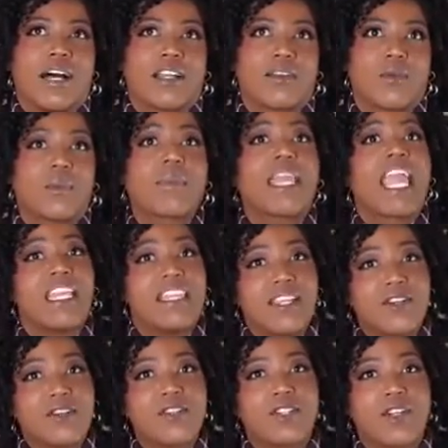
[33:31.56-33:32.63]
it will be 8
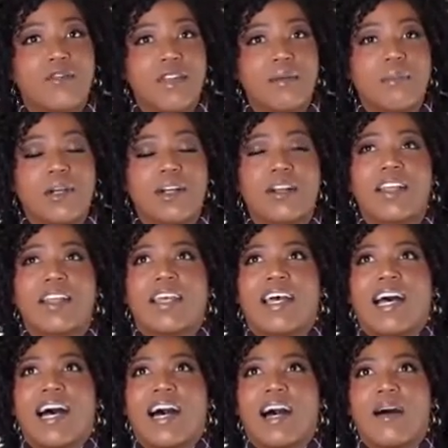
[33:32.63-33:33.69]
years in November.
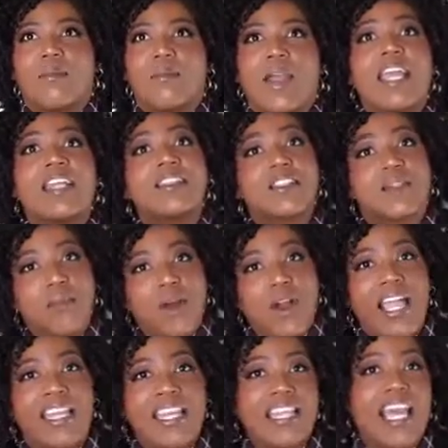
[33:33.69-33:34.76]
In
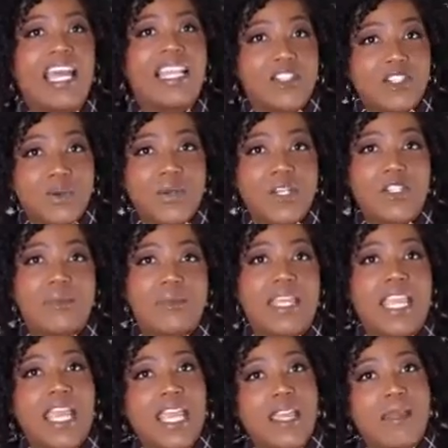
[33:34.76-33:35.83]
sobriety, that intuition
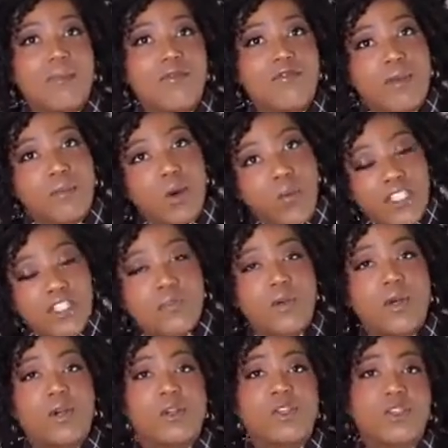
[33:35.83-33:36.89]
became from a
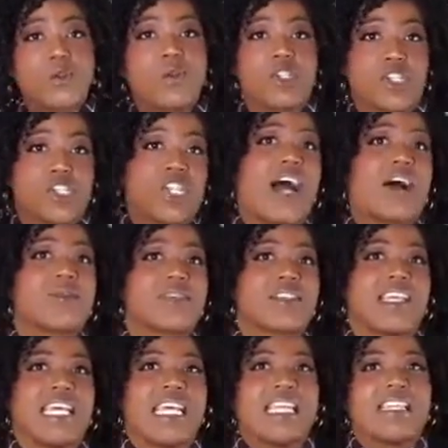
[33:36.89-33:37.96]
whisper to a shout,
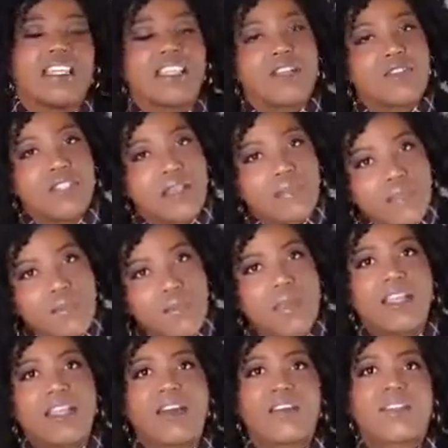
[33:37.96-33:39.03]
that there's something
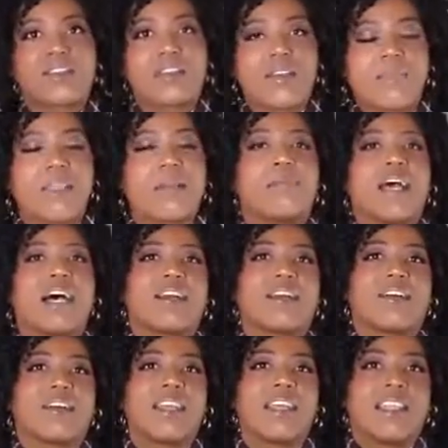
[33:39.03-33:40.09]
bigger, there's something
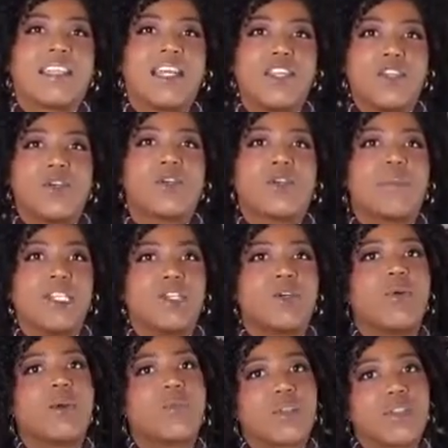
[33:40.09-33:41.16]
better that you could be
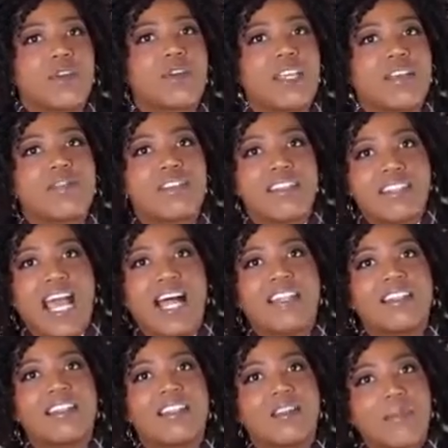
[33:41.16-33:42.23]
doing with your gifts and
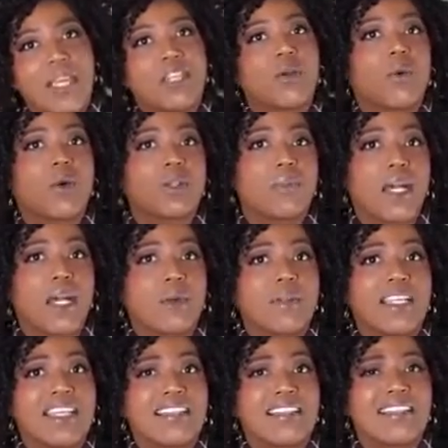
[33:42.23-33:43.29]
talents to make the world a better
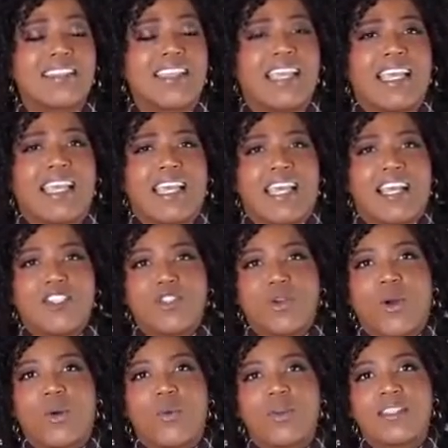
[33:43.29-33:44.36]
place. And
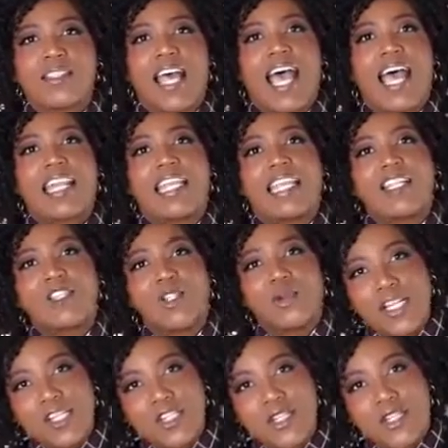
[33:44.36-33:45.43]
so it was that
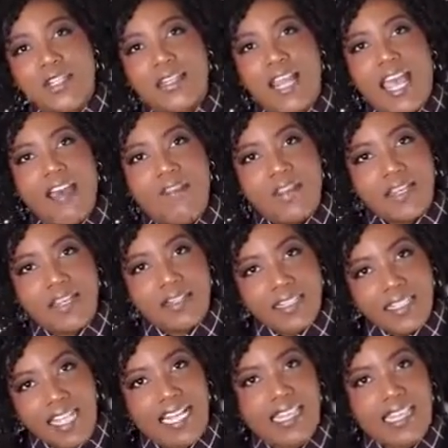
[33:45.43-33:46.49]
intuition, having
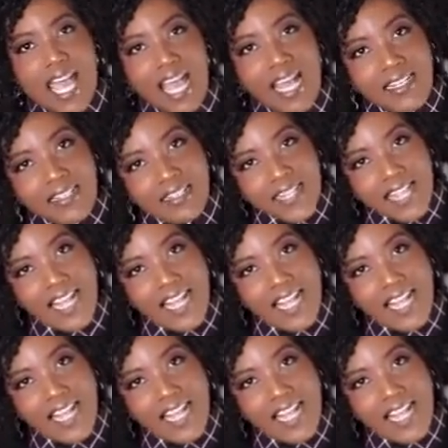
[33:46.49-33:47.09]
let that